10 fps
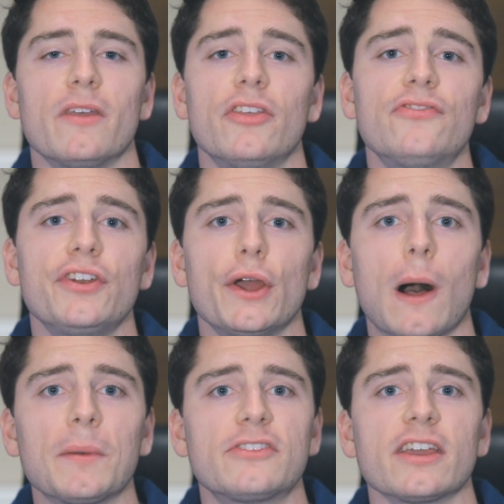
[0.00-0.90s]
In this video,
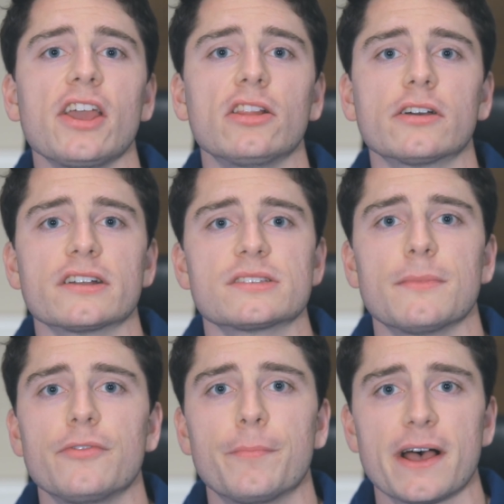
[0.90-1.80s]
I'll be taking a look at some
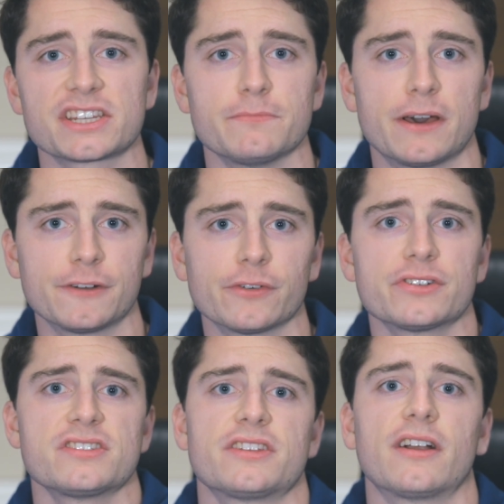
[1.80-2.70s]
of the best
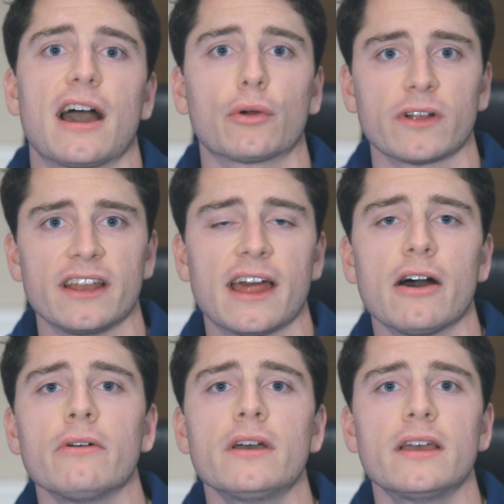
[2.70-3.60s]
metaverses that are out right
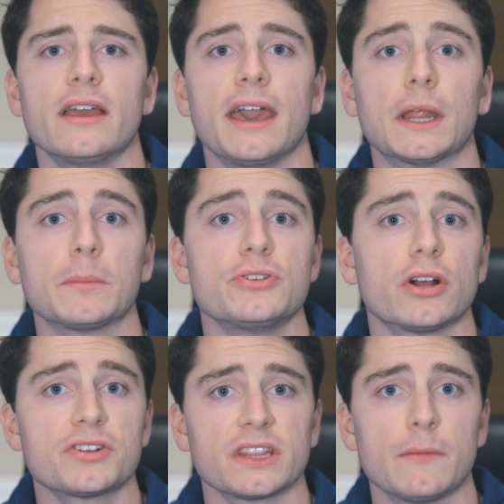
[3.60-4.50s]
now, and I'll be
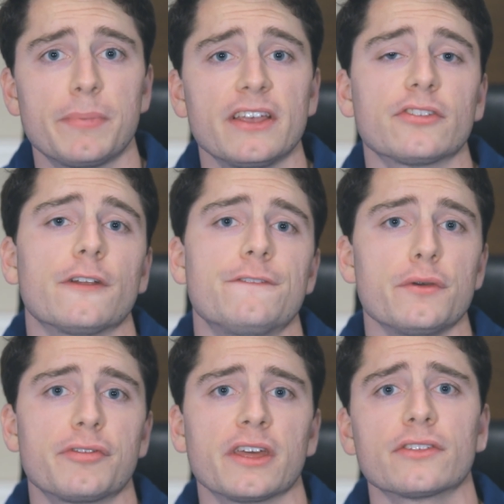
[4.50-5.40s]
judging them based on a few
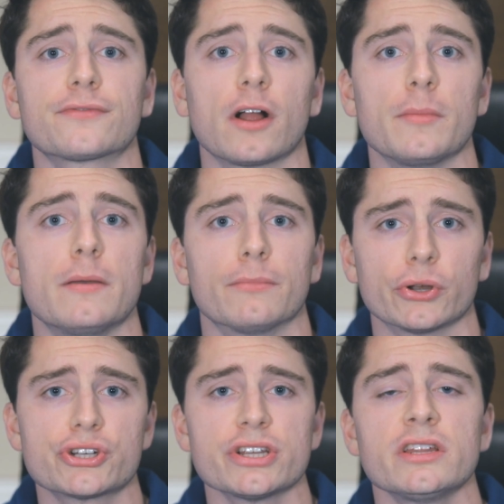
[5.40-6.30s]
things from
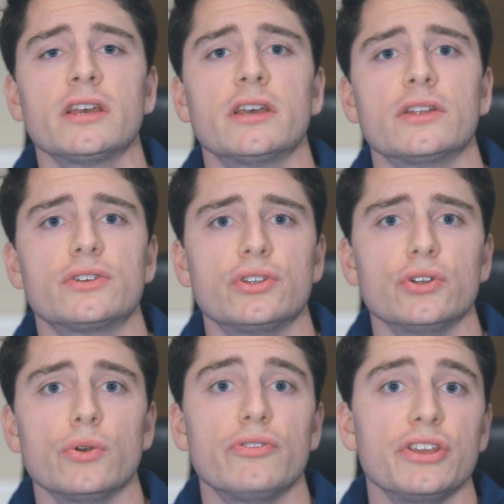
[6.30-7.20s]
immersion
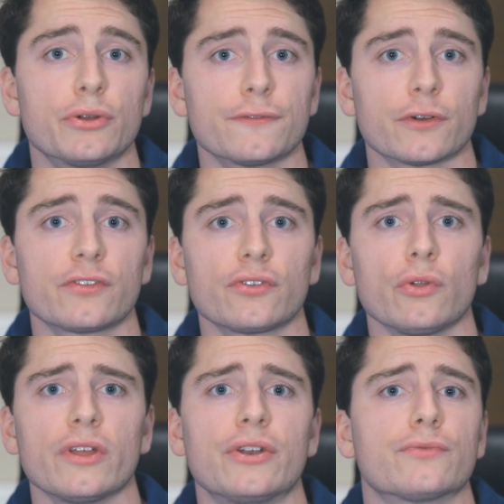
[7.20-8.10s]
to the
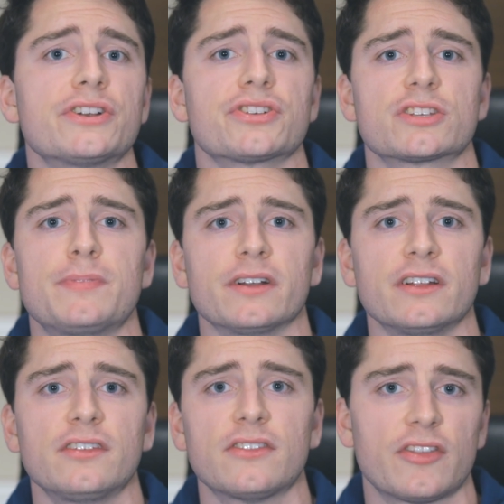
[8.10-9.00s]
universal and rich
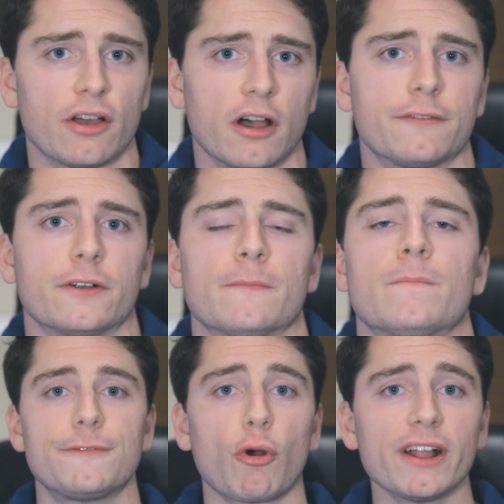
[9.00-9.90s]
experiences that they offer.
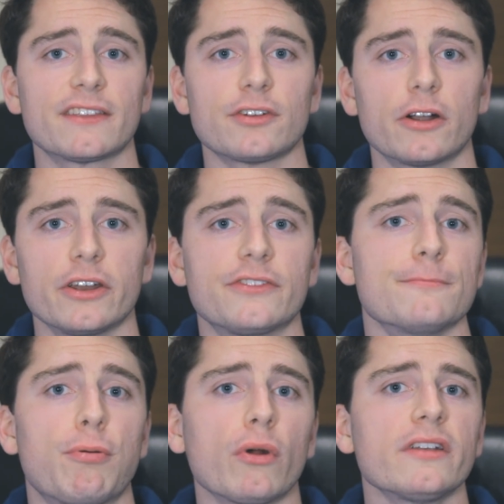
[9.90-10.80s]
Before I get started, it's
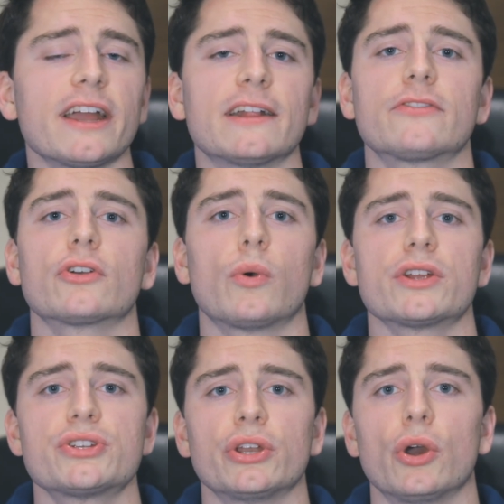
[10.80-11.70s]
important to answer the
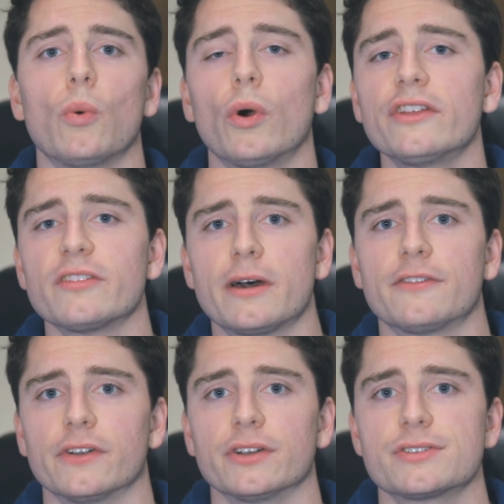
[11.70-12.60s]
question, what is the
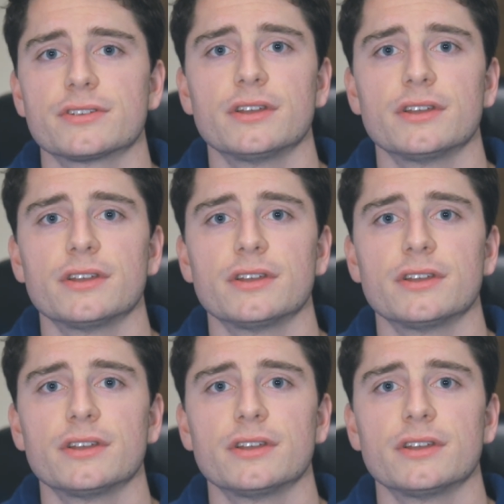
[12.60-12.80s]
metaverse?